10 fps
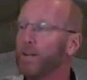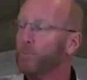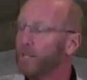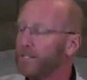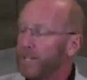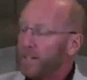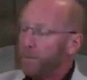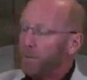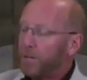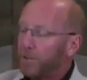we see the
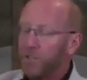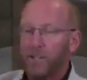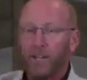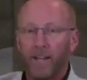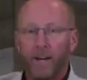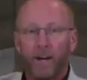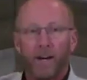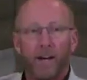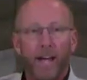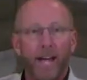pierced uh,
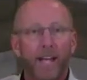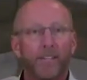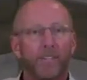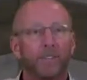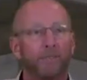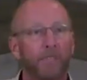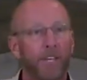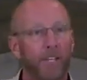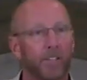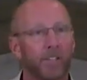hands and
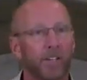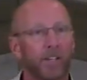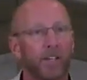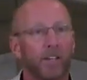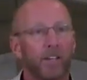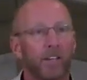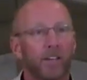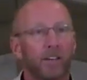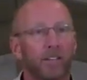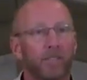feet.
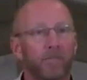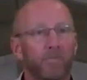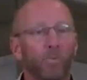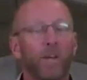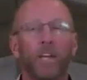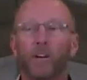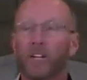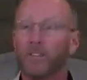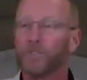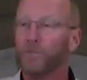We hear
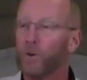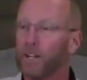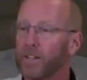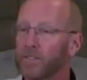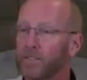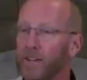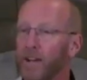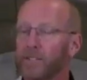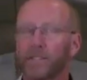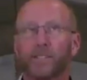his voice
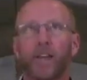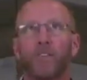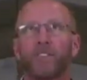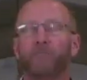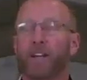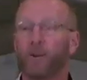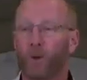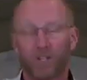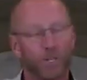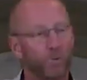as the sound of many
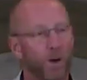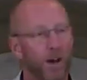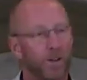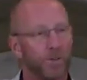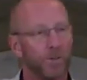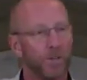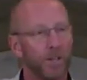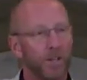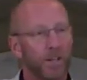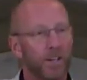rushing waters.
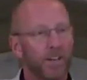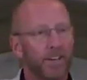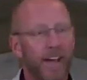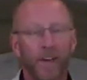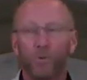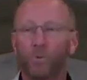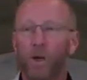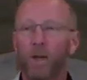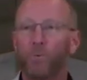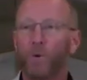And,
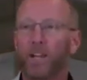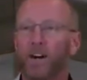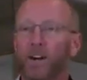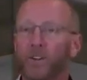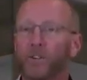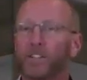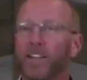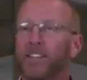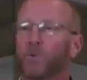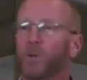and we
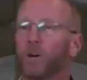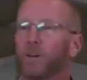understand that we are